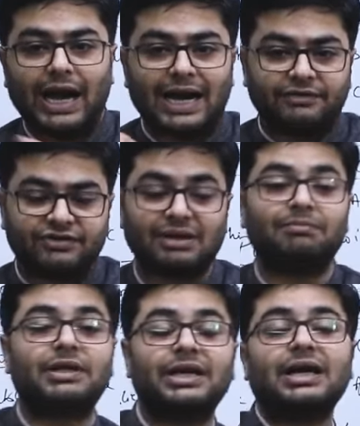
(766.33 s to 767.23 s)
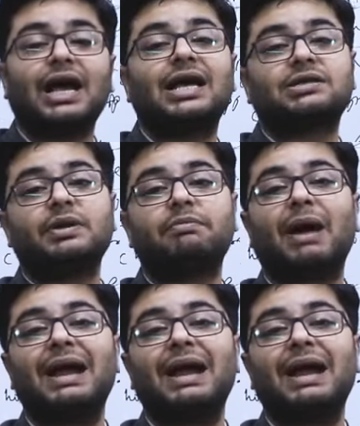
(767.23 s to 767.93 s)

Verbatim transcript: and if something has been